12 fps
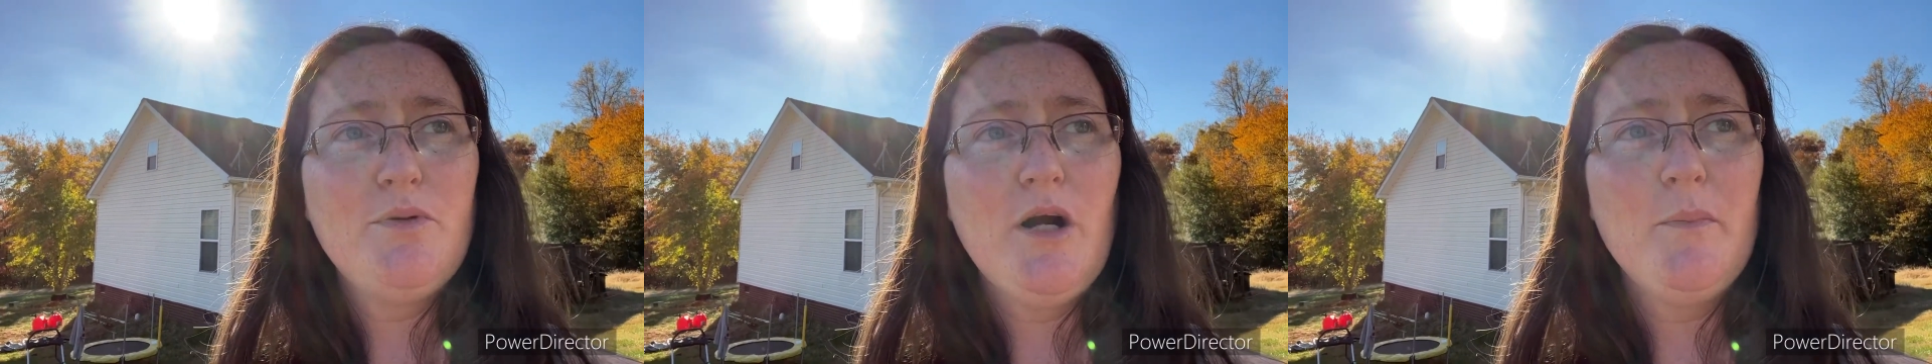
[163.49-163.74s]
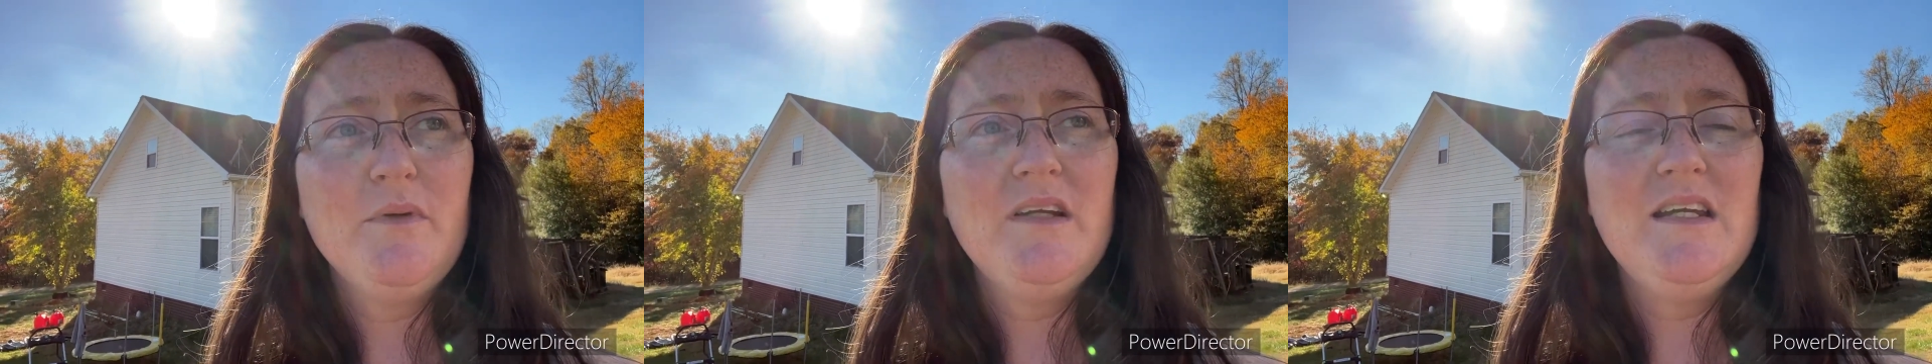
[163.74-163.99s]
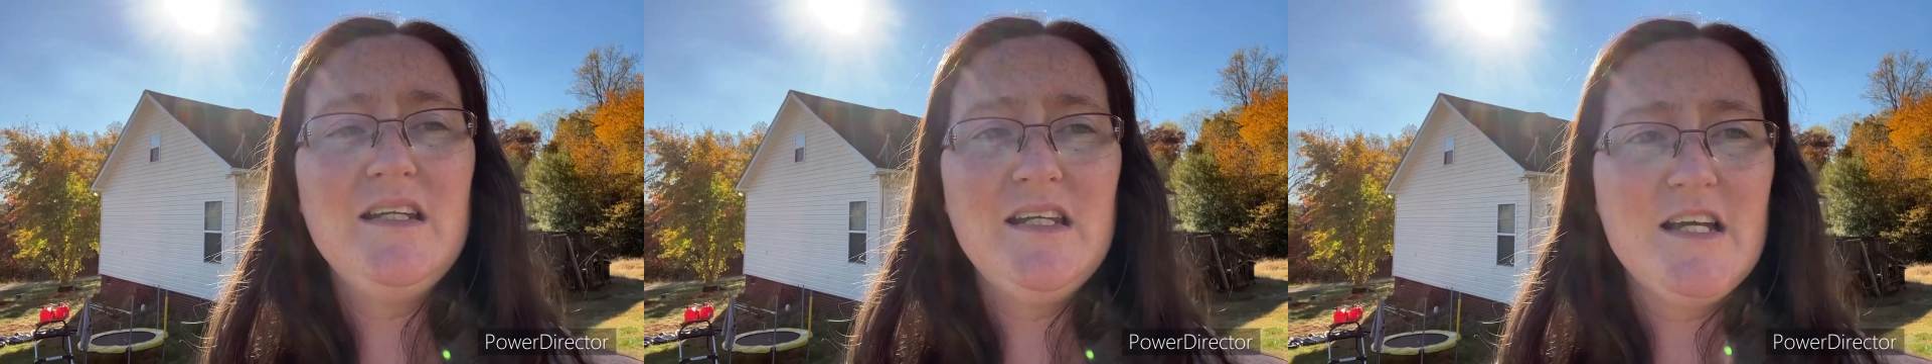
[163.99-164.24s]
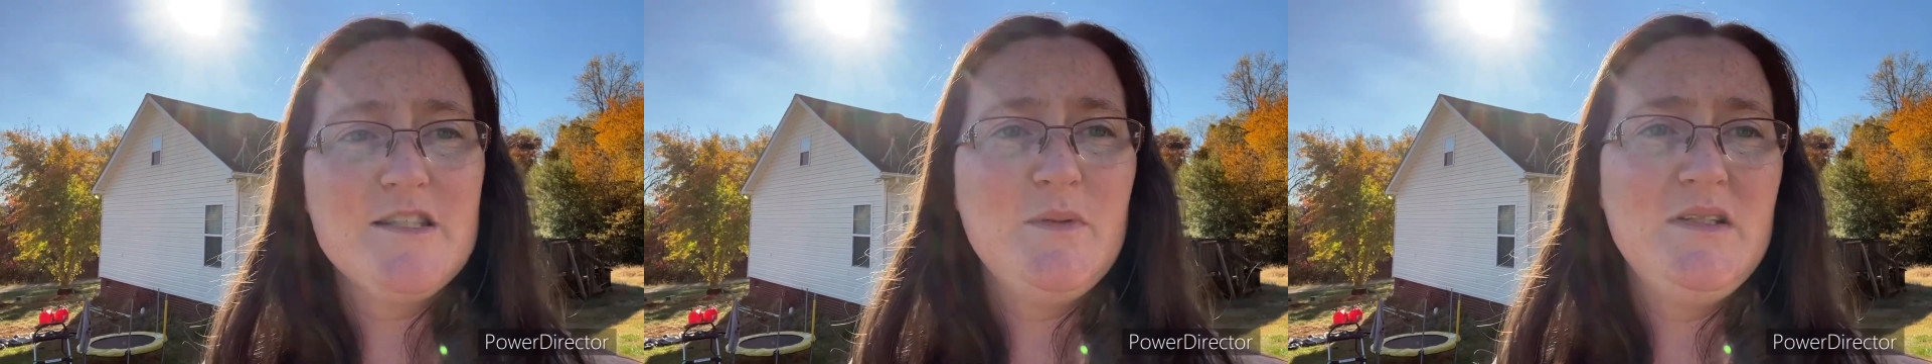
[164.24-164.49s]
properly, and
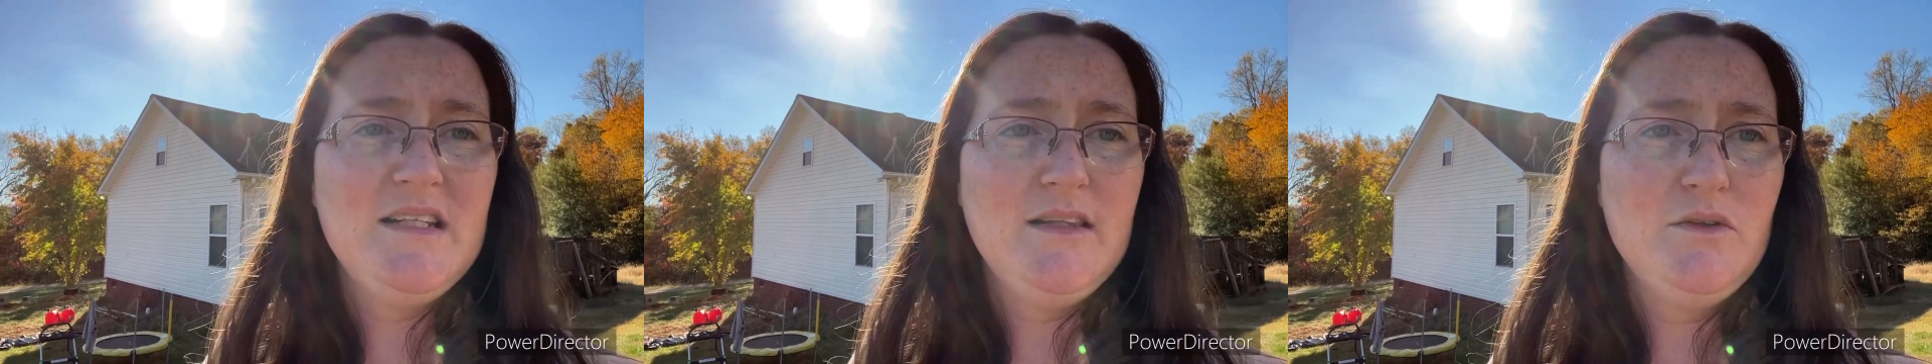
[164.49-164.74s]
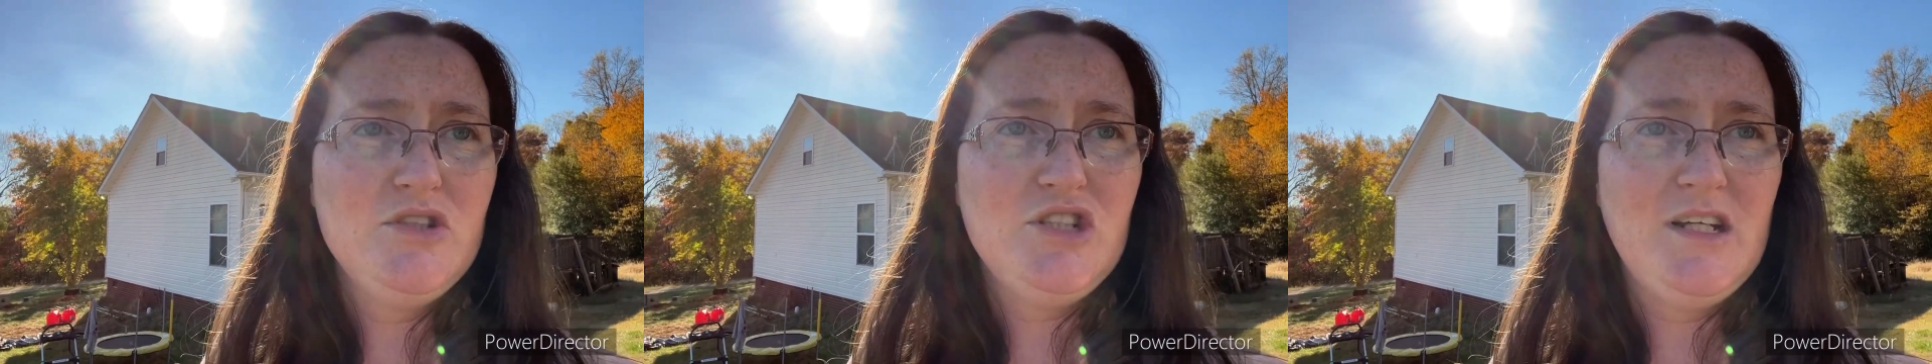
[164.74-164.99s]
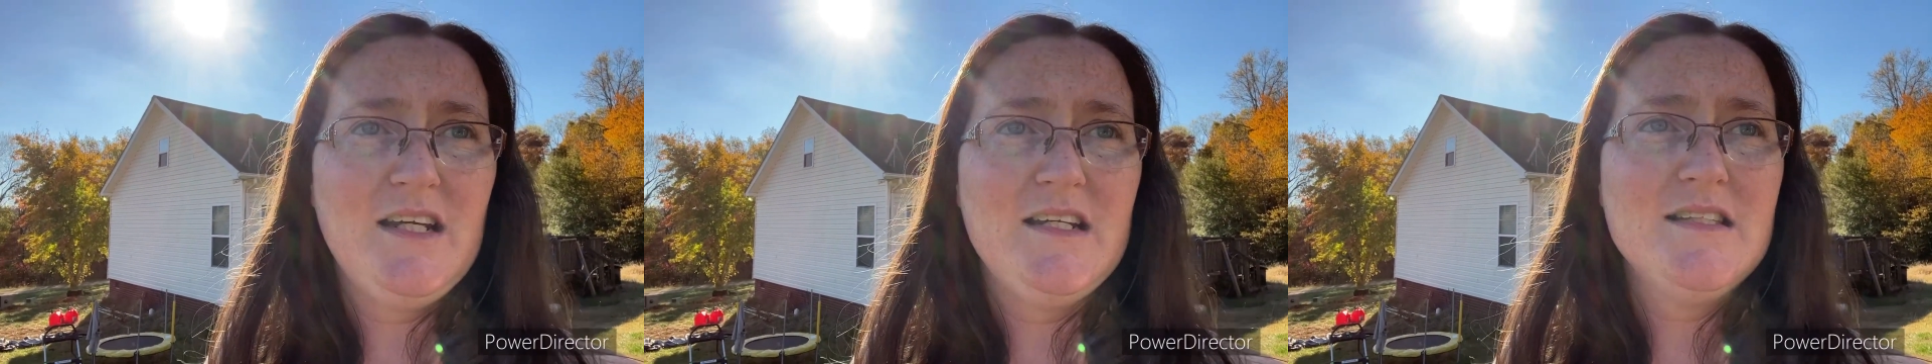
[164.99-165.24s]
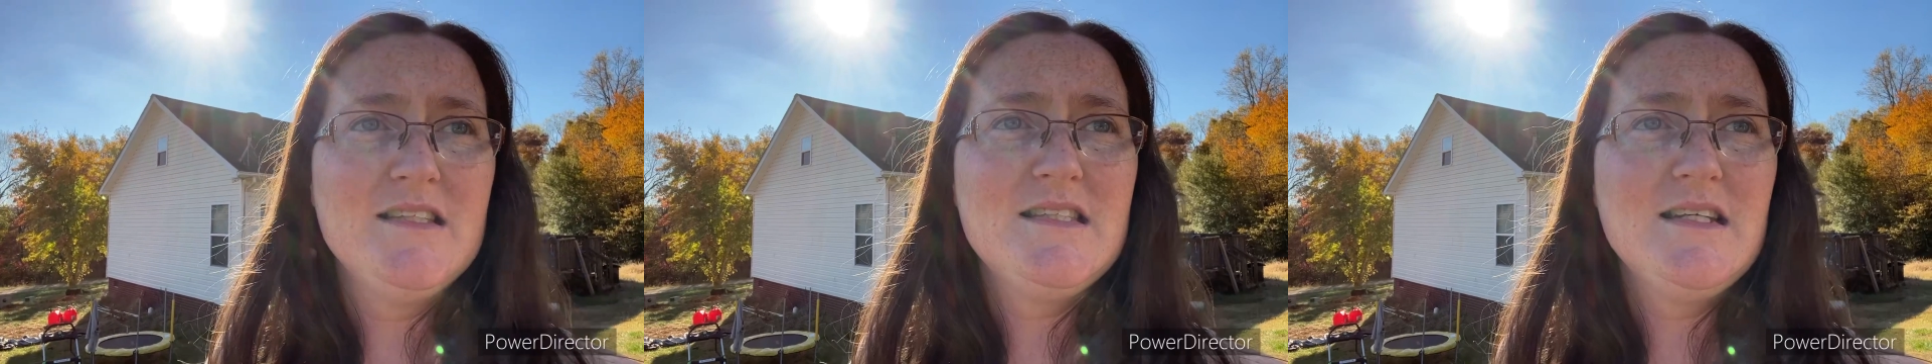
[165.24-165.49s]
yes, we did lose
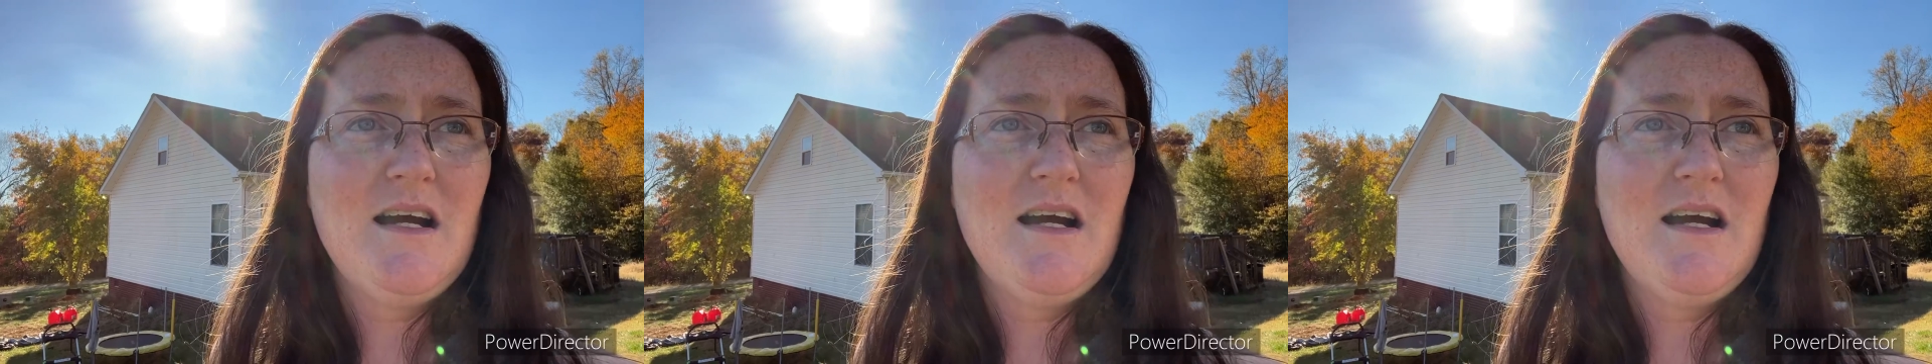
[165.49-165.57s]
chickens.